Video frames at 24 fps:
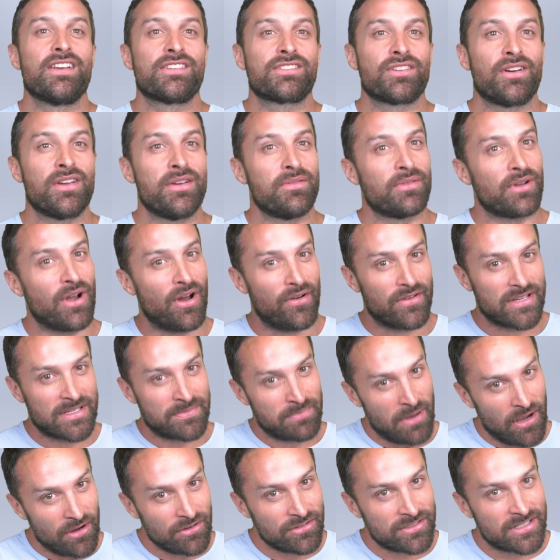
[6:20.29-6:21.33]
So he would always
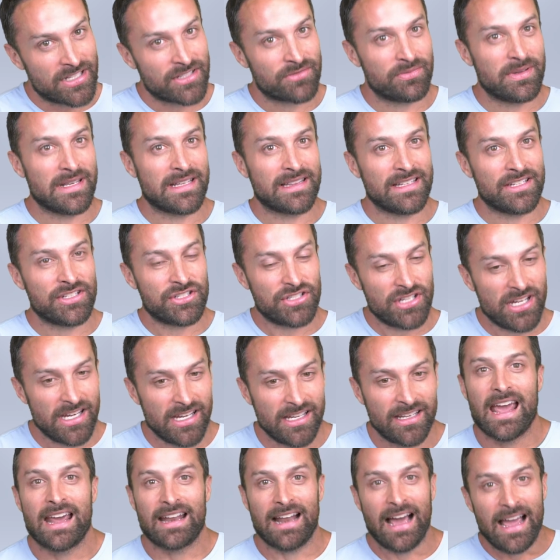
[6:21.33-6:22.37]
post his weekly
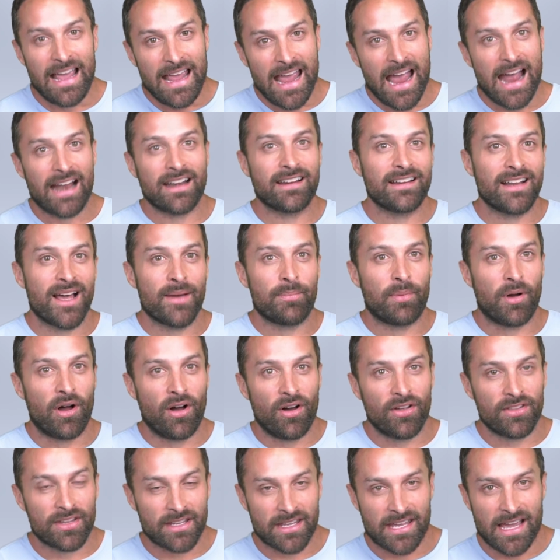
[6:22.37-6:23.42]
cheat. And I added up
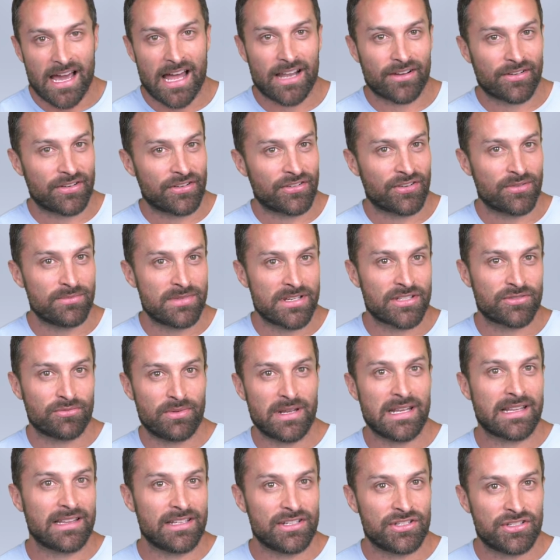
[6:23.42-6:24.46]
all the calories from his
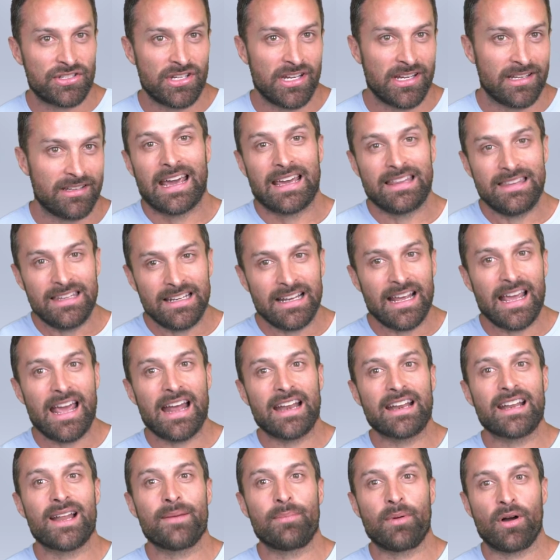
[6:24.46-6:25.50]
weekly cheat. And then I
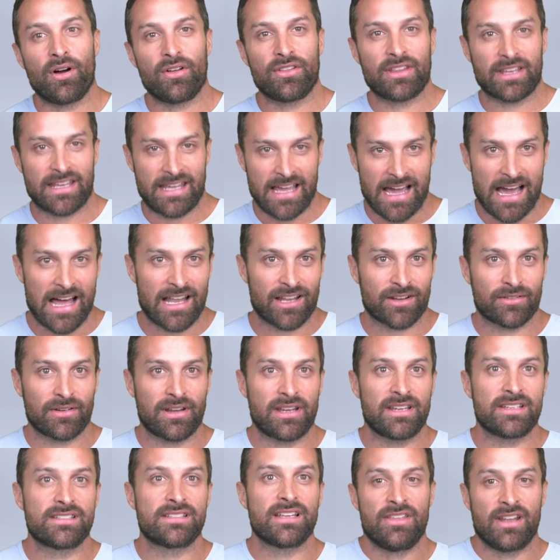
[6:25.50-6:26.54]
added up all the
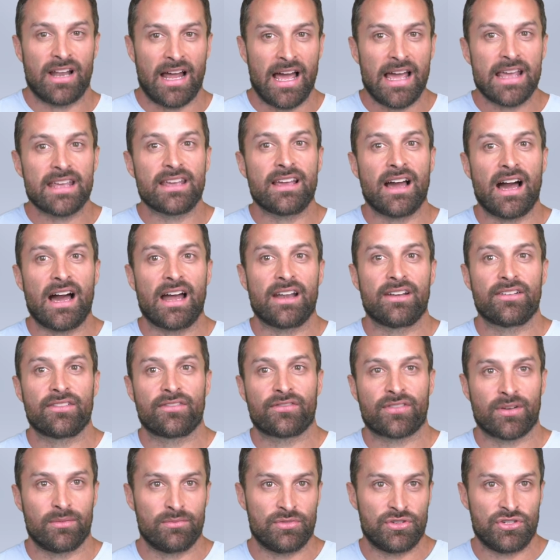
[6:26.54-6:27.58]
calories that I
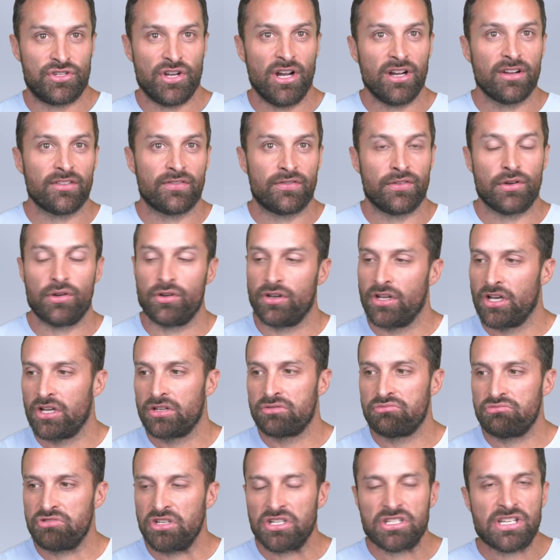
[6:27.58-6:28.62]
got from junk food,
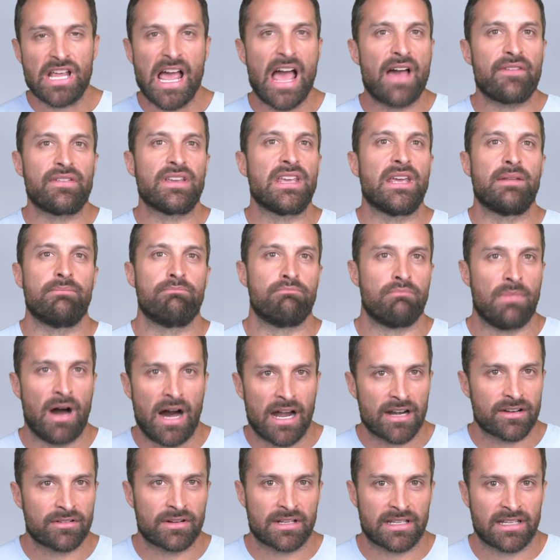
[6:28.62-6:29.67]
just having it
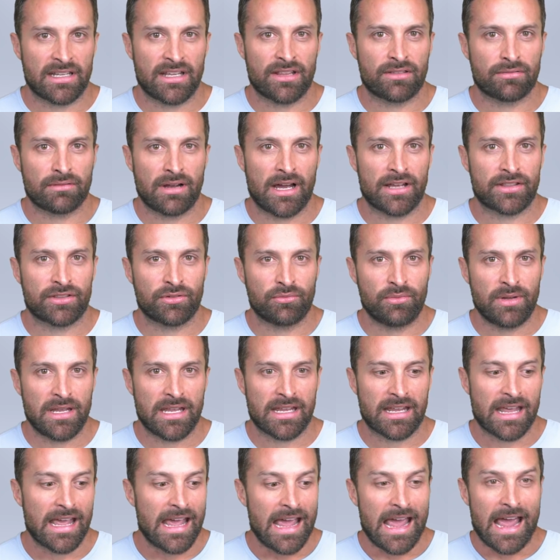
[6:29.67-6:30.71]
moderately throughout the
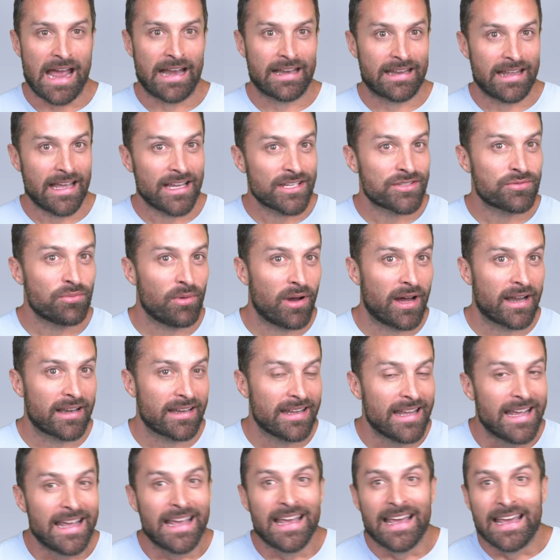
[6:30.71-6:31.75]
week. And guess
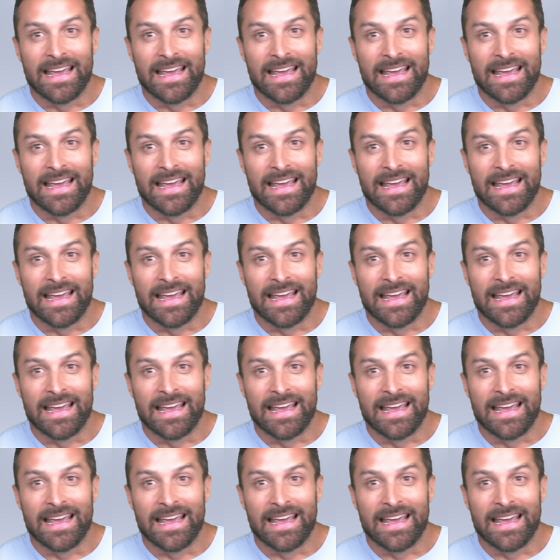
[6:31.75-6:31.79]
what?